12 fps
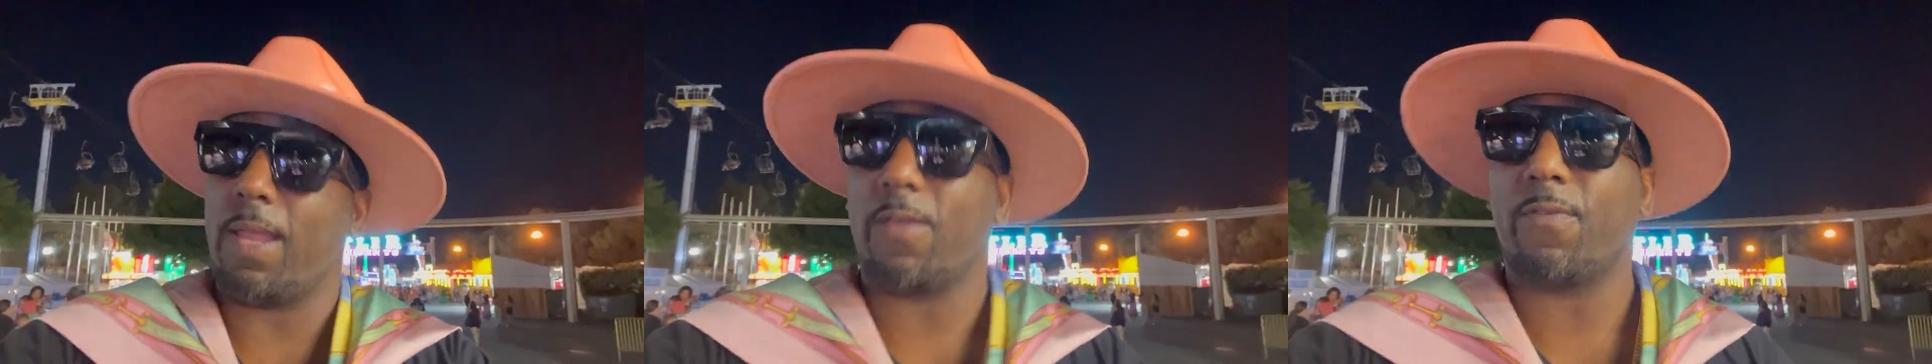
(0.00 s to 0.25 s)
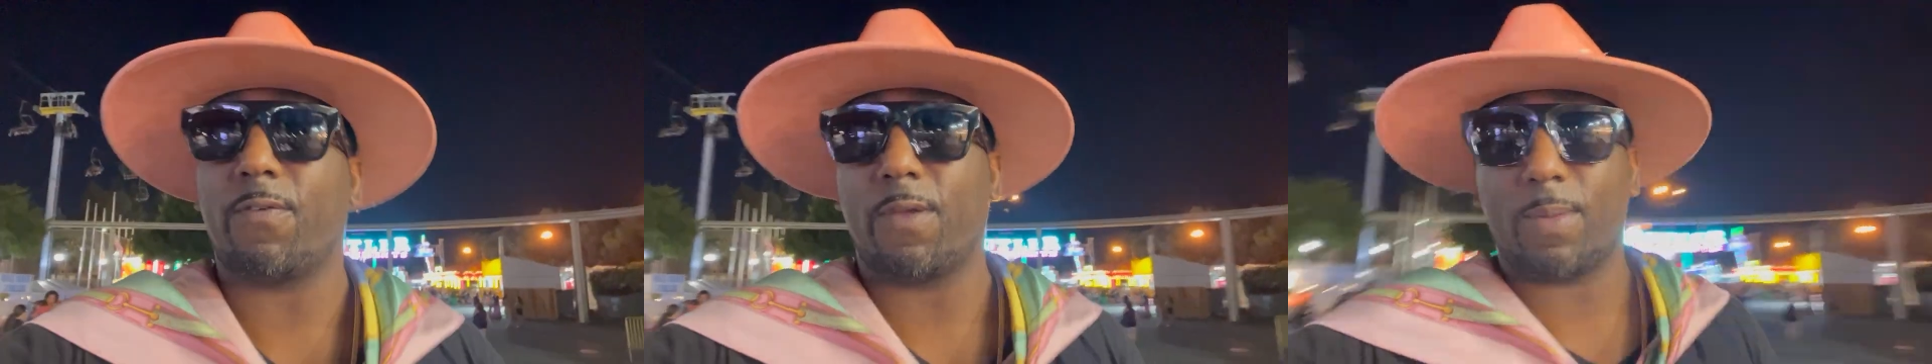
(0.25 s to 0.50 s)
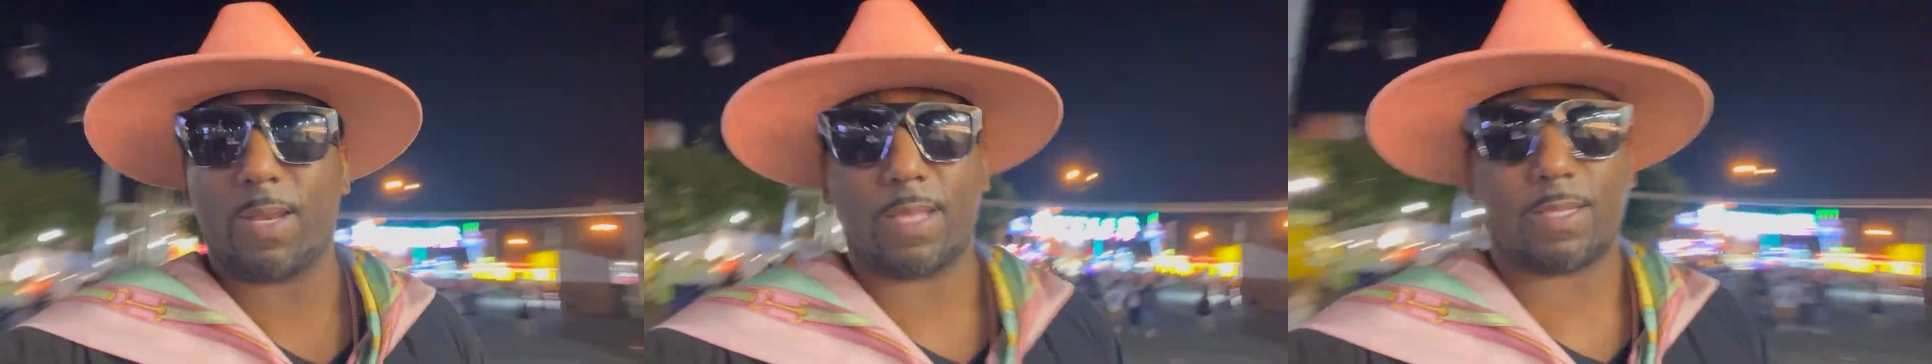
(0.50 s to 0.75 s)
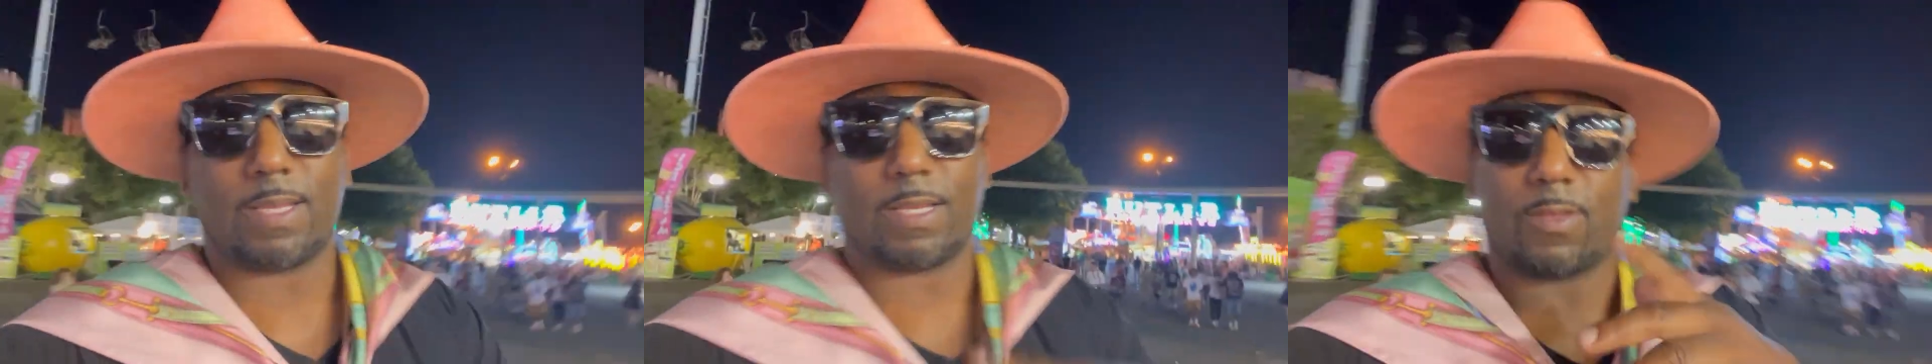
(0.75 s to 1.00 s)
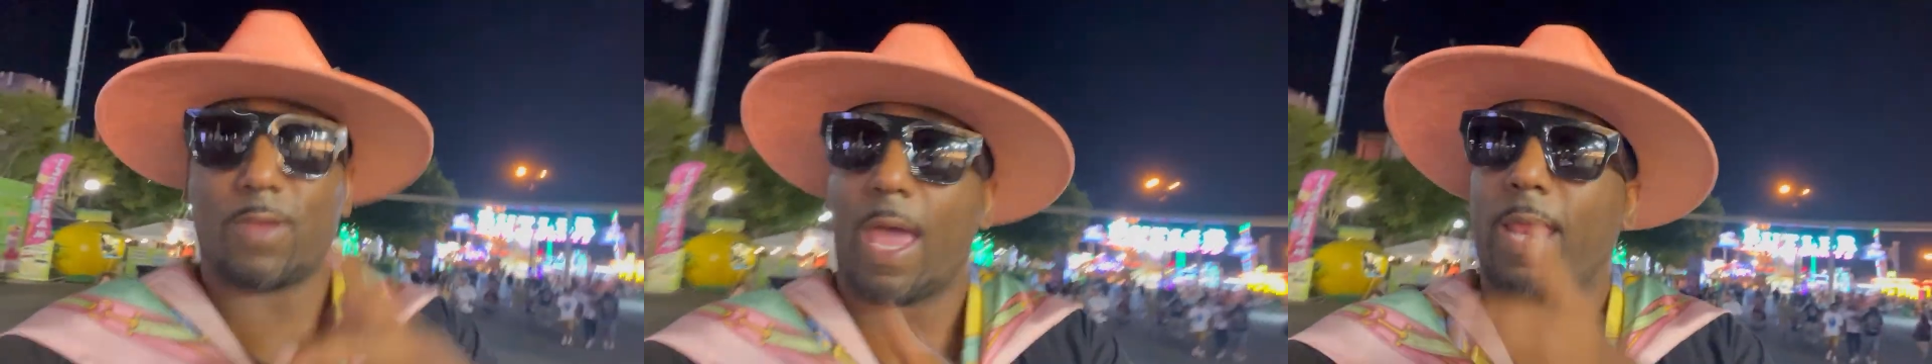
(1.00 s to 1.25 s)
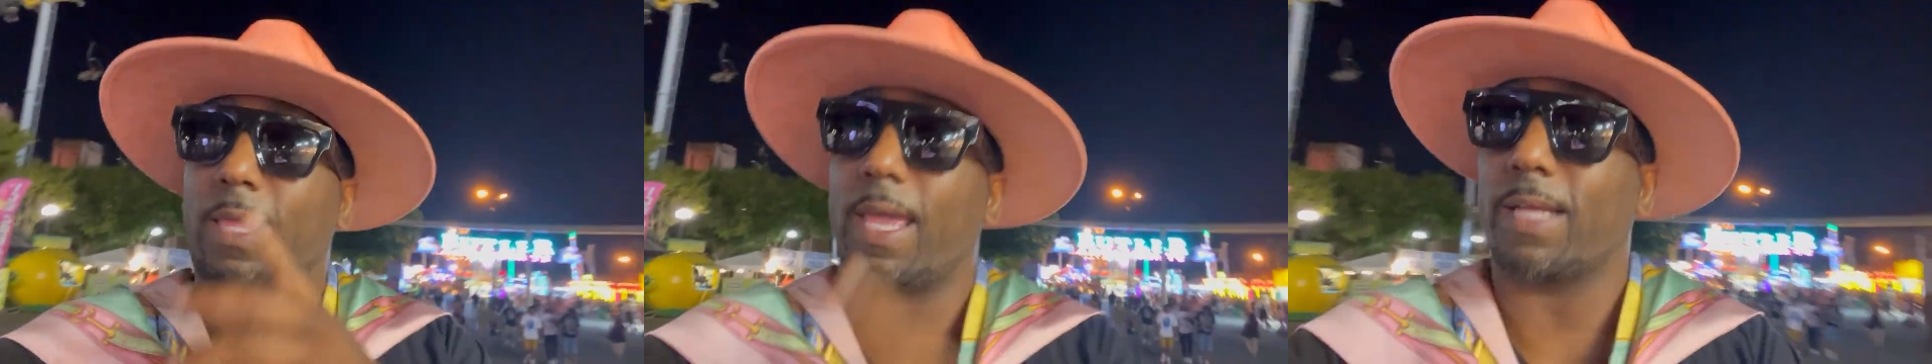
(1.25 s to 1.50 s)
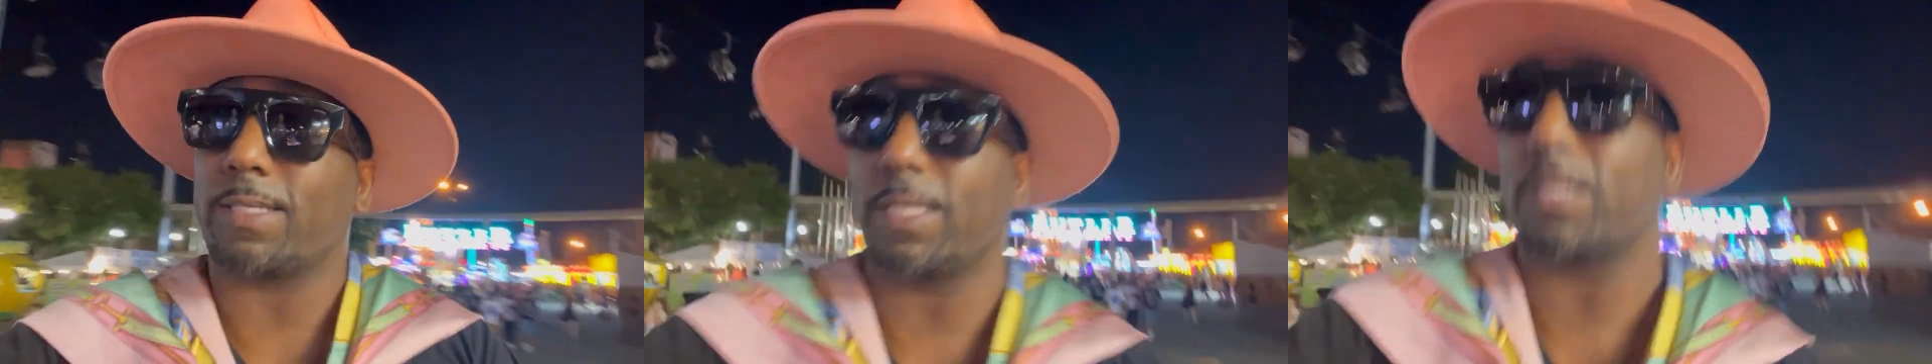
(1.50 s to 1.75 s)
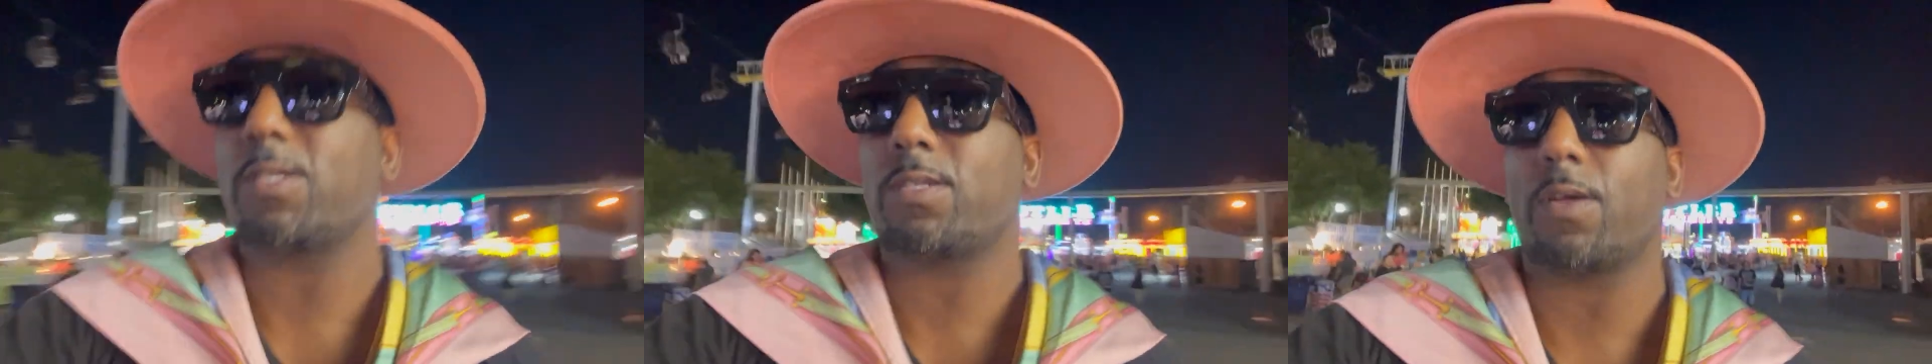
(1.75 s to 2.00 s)
You feel me? This, you gotta catch
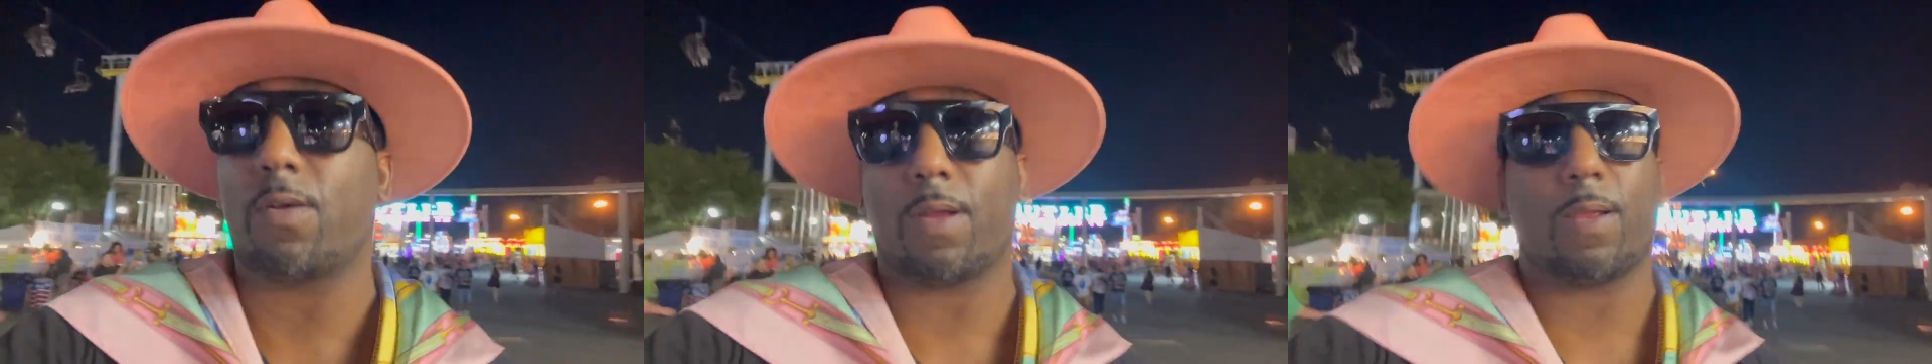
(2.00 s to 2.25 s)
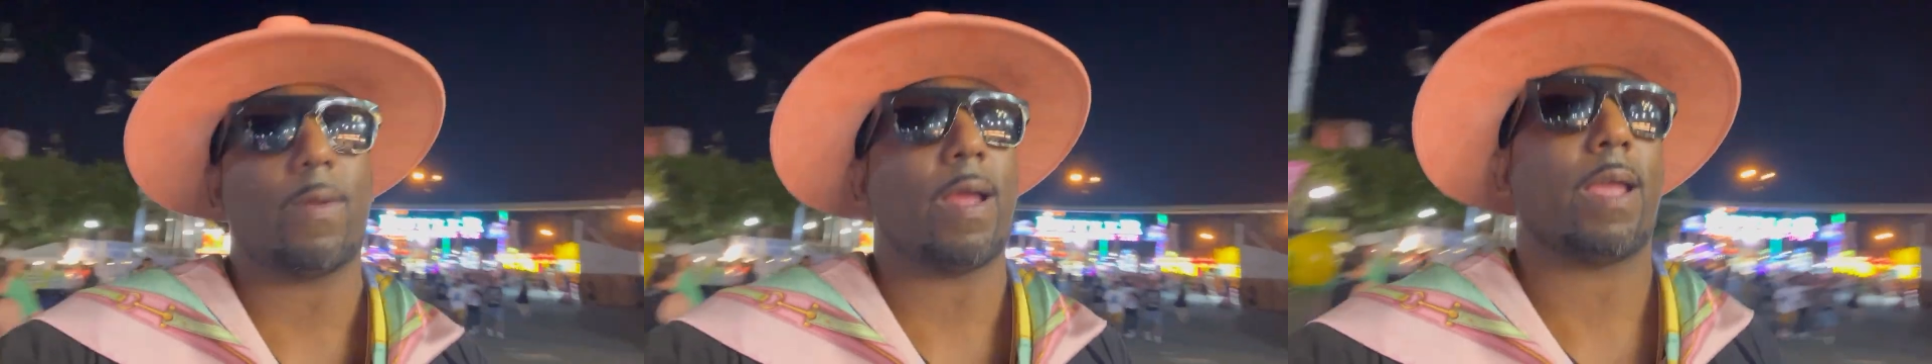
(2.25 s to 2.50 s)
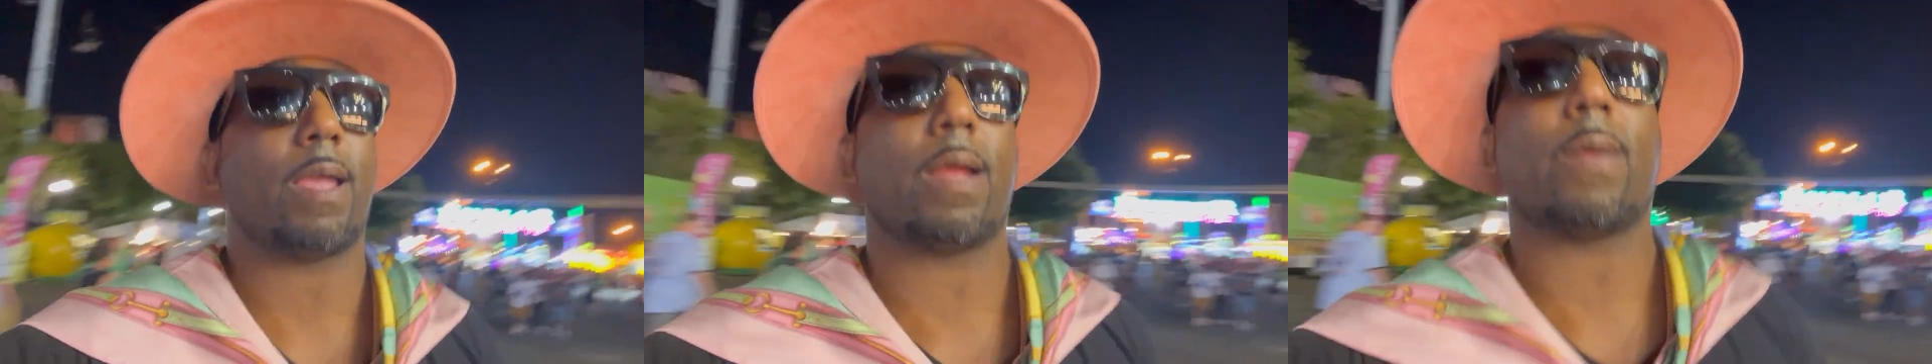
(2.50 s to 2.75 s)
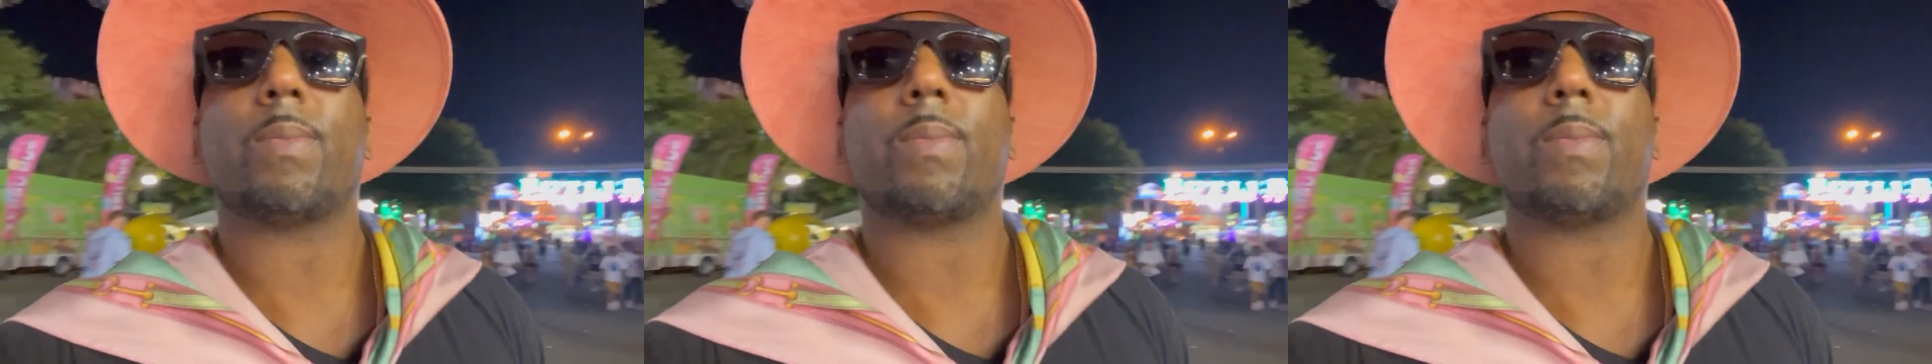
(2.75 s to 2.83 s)
this story right here,